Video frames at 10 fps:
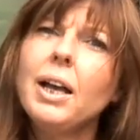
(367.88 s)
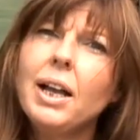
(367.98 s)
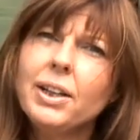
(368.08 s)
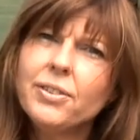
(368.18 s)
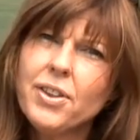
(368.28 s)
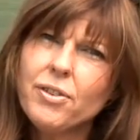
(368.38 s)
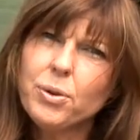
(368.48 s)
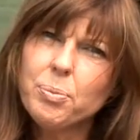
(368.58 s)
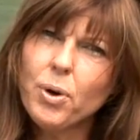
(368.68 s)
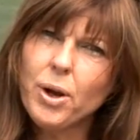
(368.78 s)
And if they're on
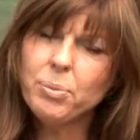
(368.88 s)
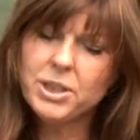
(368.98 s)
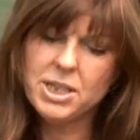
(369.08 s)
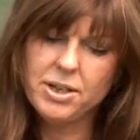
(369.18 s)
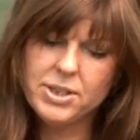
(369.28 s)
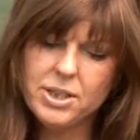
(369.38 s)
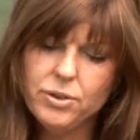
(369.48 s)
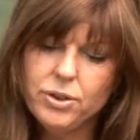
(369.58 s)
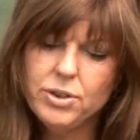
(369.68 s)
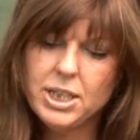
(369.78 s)
a bright windowsill,
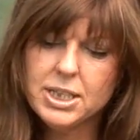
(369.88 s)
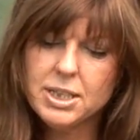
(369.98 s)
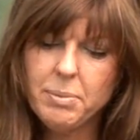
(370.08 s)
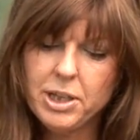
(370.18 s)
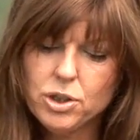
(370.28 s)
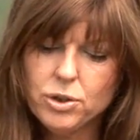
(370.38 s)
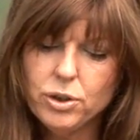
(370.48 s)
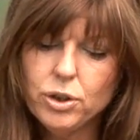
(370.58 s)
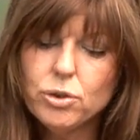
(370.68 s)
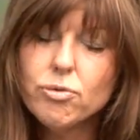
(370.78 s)
you need to make sure
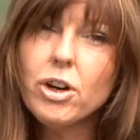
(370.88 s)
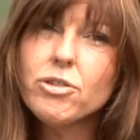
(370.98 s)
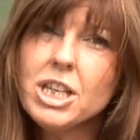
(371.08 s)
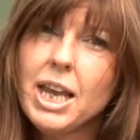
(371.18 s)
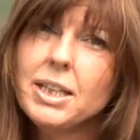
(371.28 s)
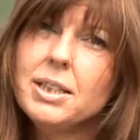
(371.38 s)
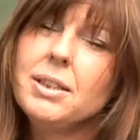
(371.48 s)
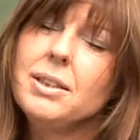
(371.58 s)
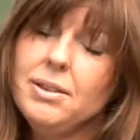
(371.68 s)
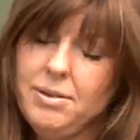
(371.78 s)
that you rotate
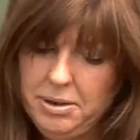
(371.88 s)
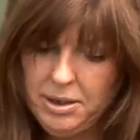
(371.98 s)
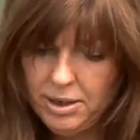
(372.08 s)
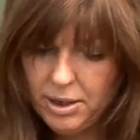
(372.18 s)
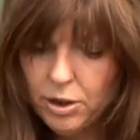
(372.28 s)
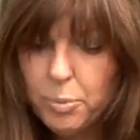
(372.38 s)
the